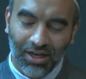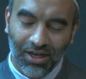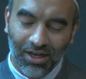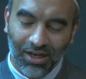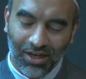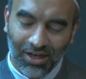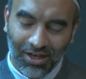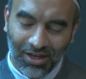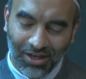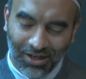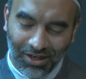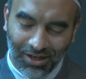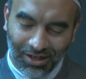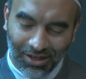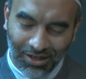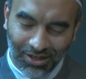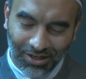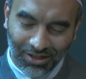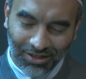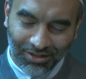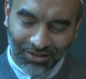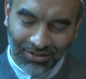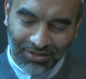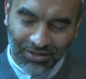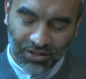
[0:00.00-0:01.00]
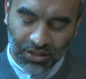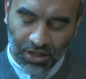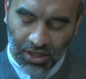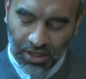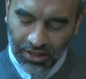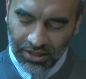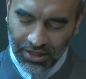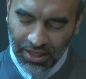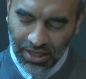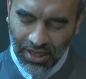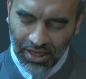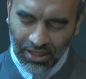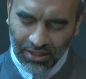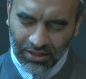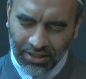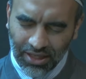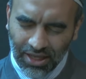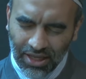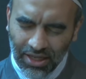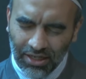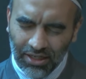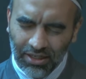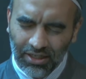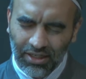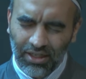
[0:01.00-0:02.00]
uh, that
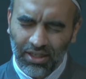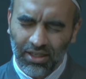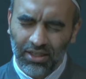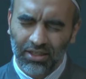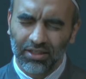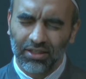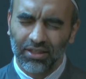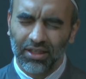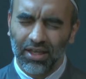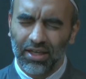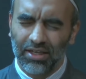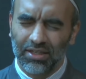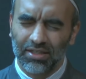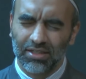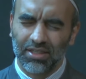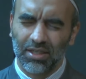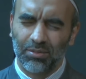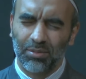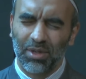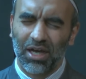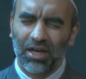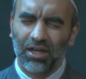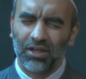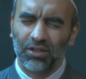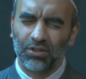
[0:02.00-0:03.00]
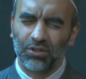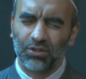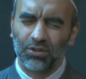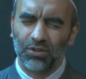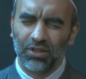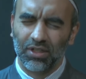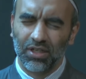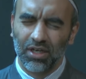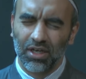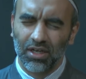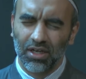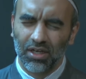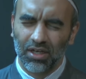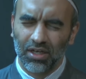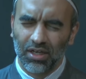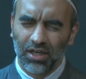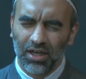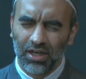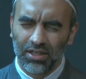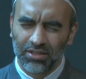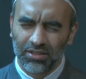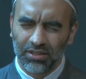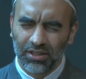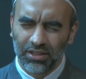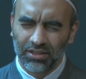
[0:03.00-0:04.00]
then the Sama Dunya
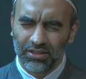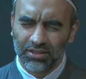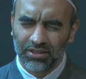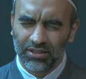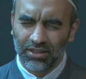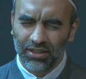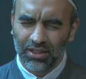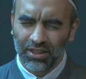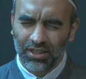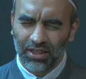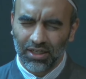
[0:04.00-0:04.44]
Hazrat